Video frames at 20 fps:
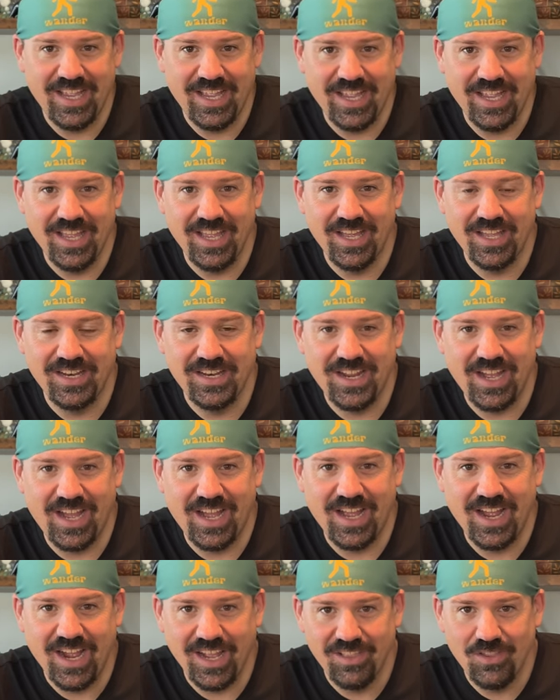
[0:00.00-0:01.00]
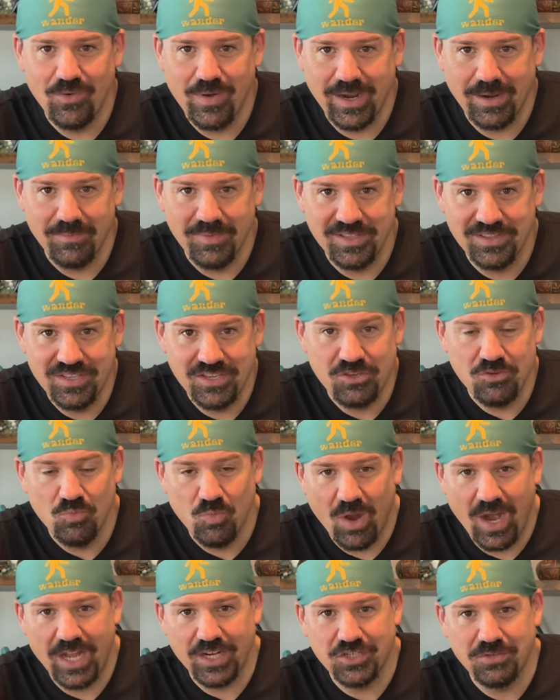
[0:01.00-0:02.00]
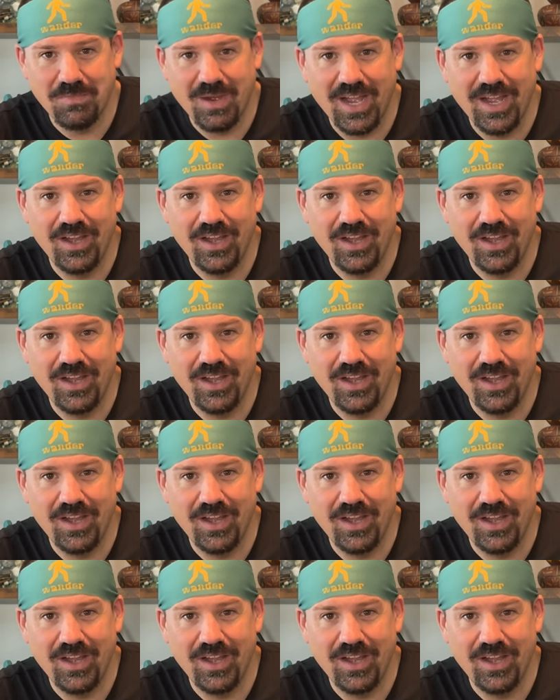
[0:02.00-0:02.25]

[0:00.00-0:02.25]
and I highly recommend that you watch my